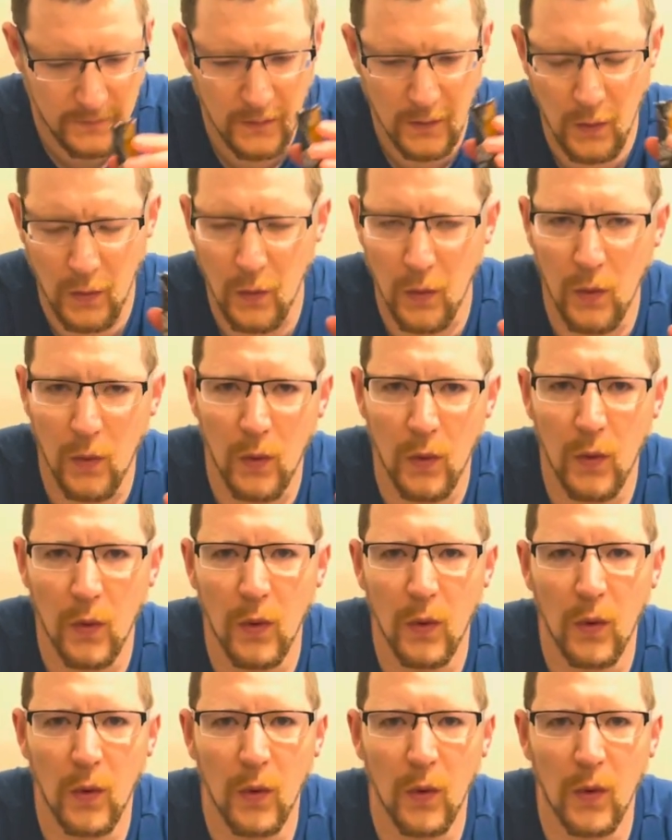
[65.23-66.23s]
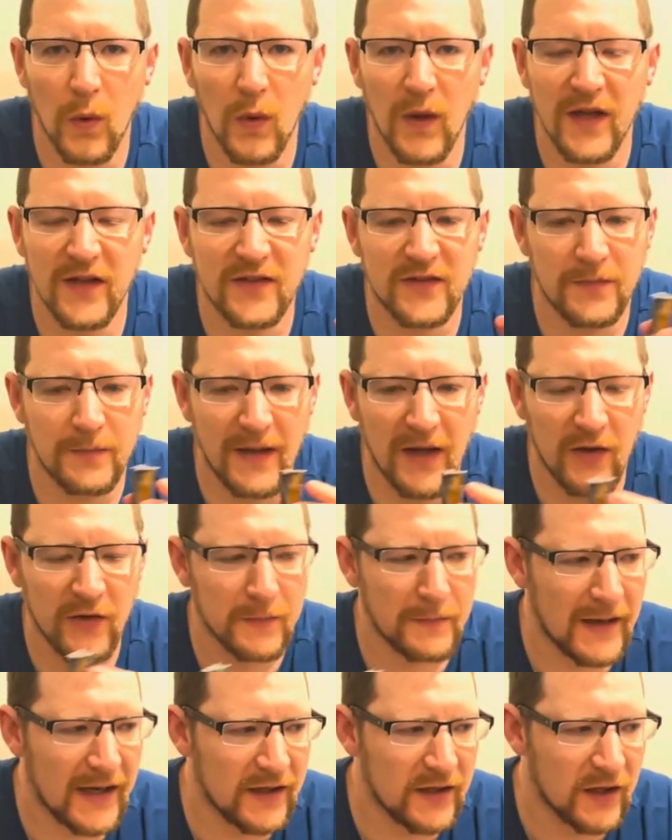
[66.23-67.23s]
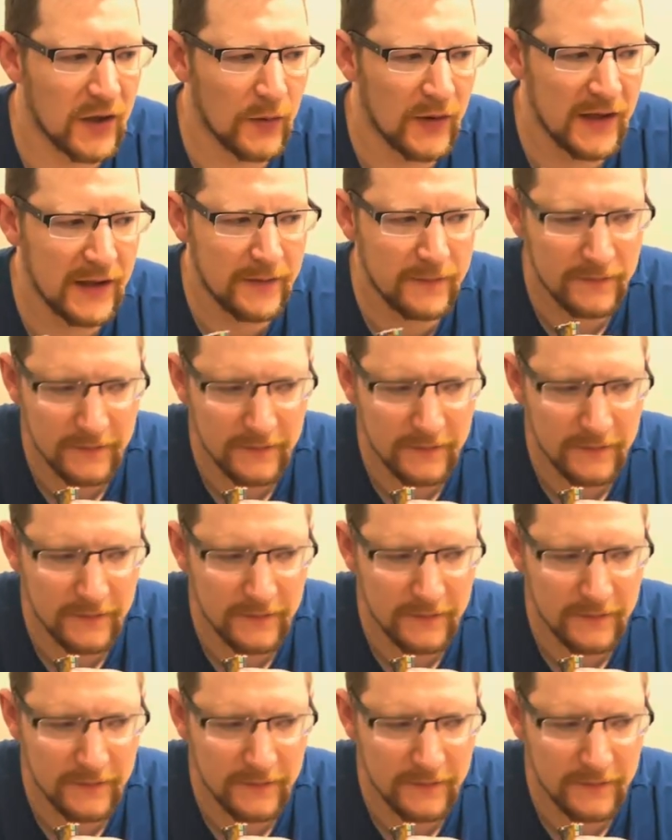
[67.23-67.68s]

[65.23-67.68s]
Oh, it smells mangoey.